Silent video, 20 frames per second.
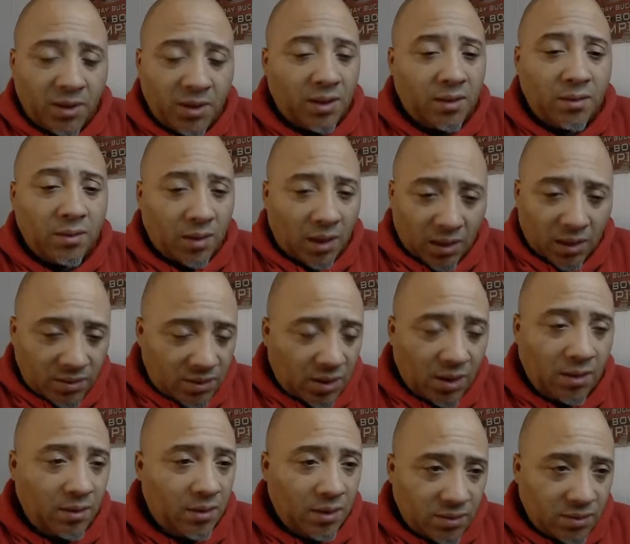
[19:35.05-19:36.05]
in a
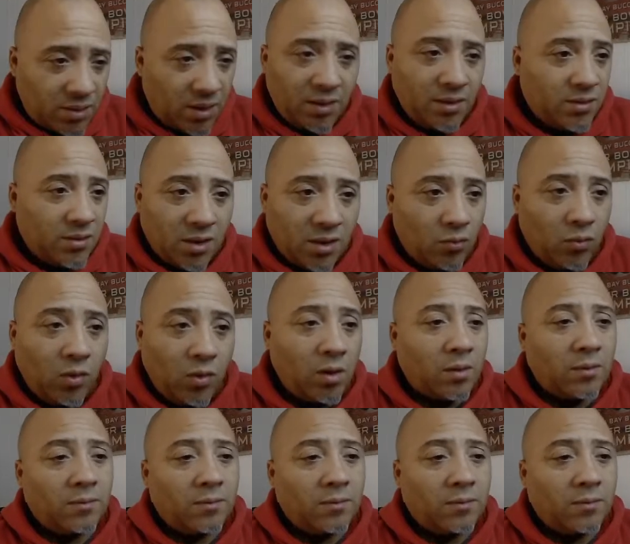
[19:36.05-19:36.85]
ton and ton and ton of work.